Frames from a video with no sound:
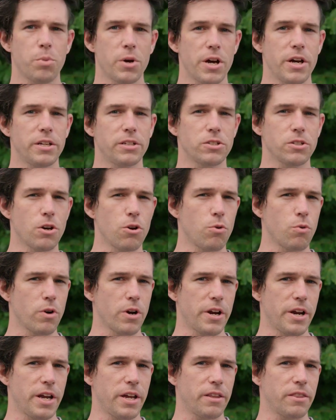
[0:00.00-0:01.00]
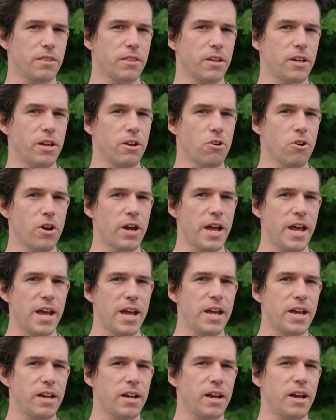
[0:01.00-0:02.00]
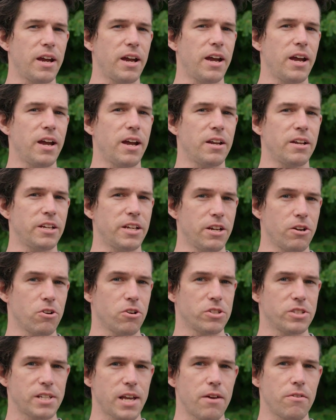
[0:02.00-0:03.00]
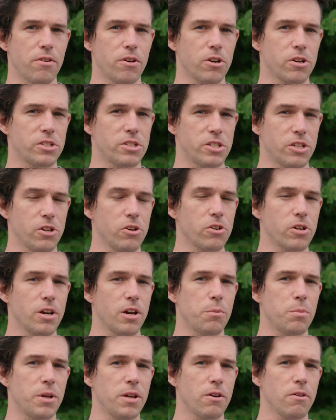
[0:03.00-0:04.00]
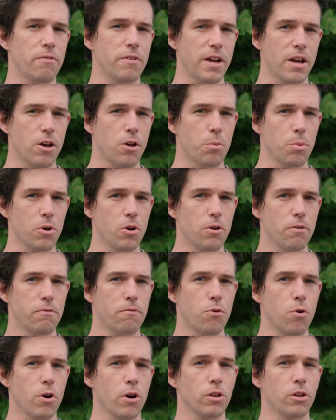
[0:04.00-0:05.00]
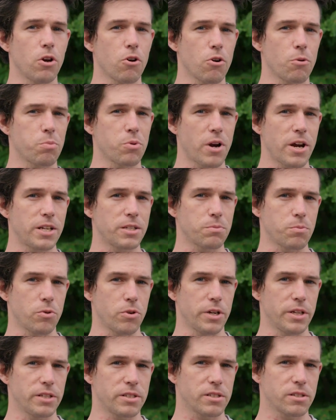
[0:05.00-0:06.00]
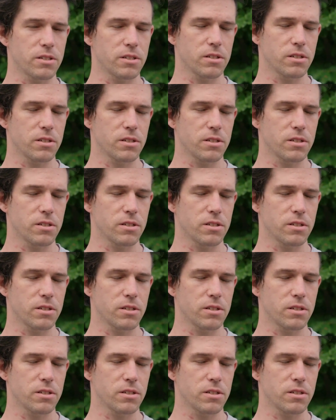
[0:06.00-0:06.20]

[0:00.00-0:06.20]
But don't worry, the Hero eight and the Hero seven are still going to be available for lower price points.